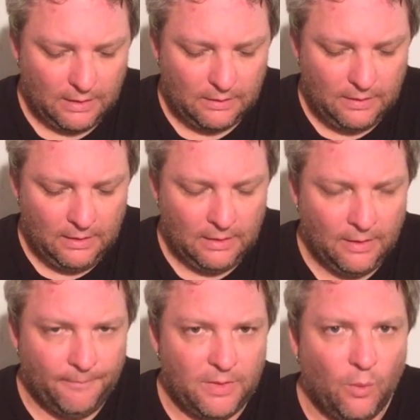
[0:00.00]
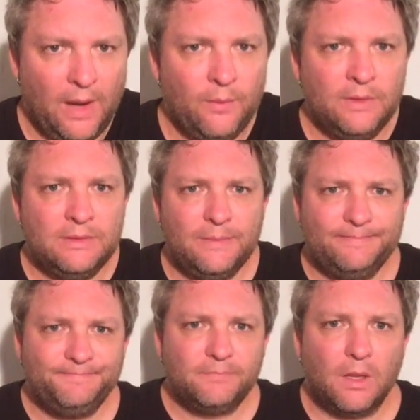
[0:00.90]
the white ones,
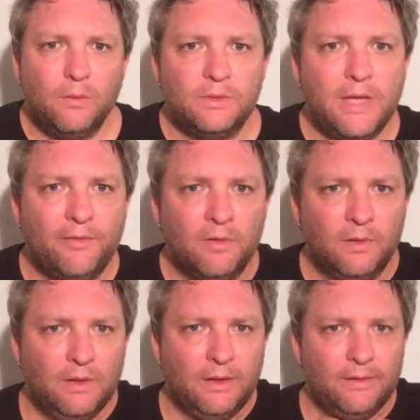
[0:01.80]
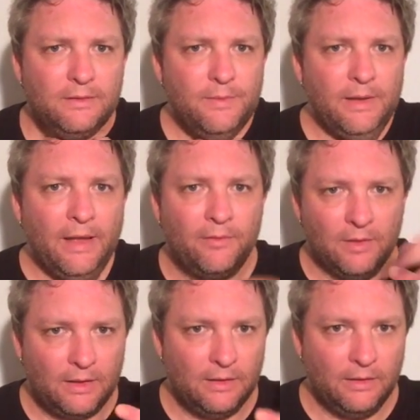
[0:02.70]
which to me have
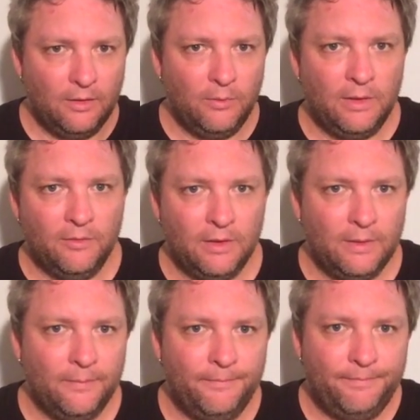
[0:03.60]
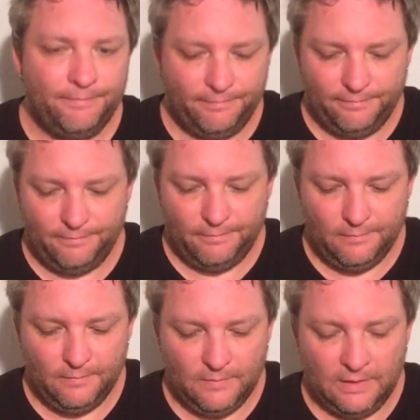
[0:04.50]
like a little bit of a
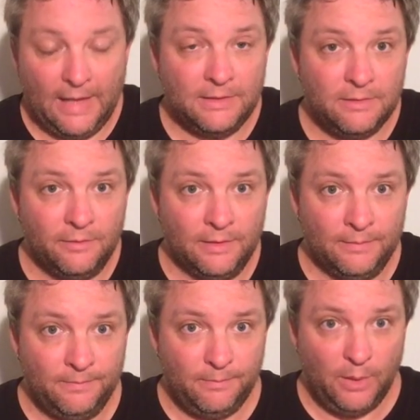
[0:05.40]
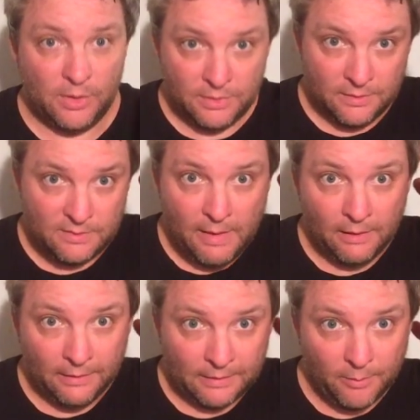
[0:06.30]
less of a pungent
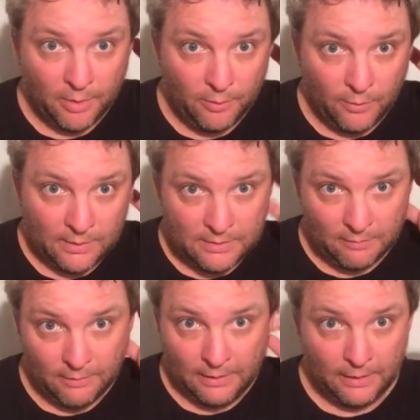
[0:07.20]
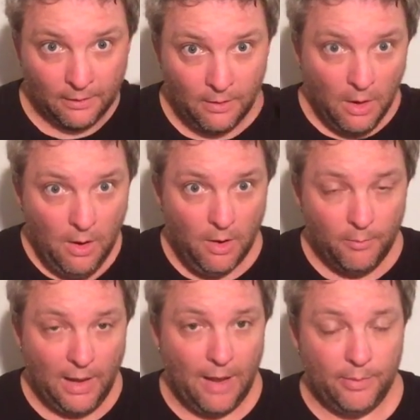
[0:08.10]
smell. Like the purple ones that really are
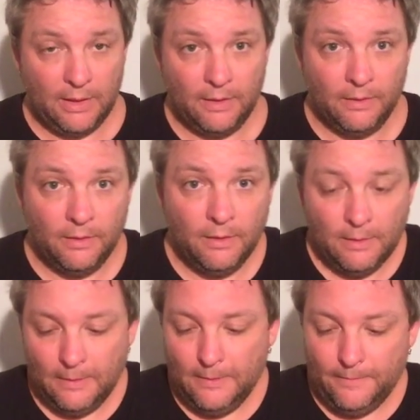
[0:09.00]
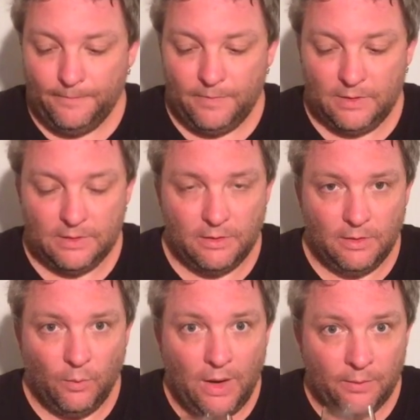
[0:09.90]
poppy, and
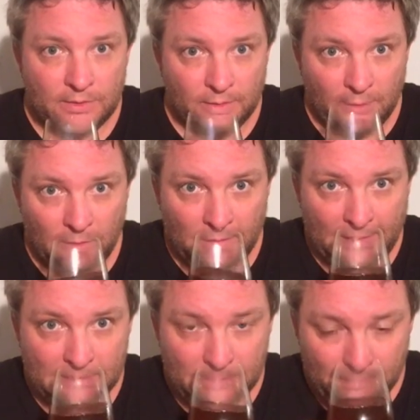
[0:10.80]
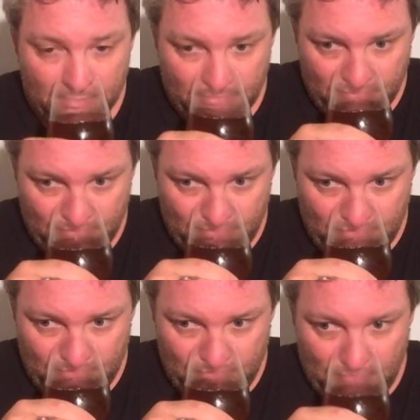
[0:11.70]
the white ones are a little less.
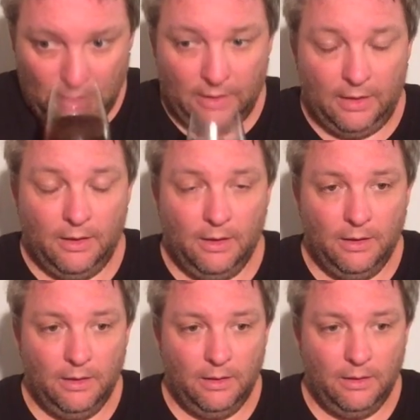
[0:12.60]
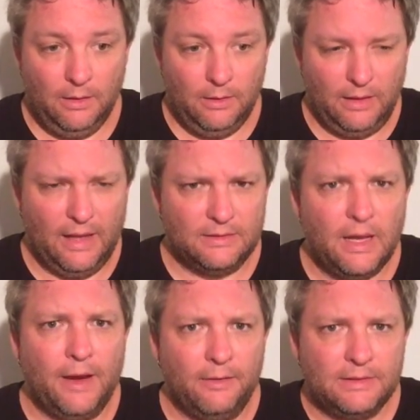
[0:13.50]
Okay, yeah, it's
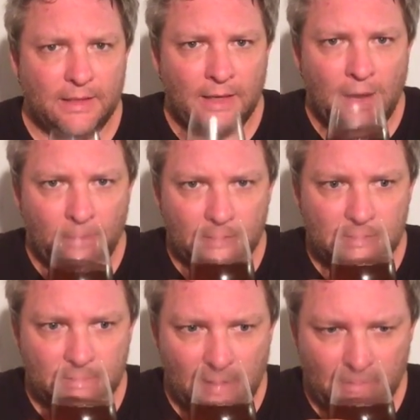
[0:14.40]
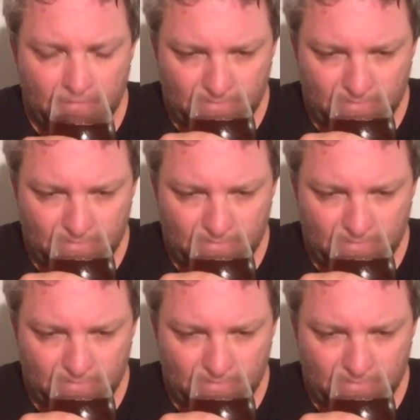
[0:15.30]
like an iris smell.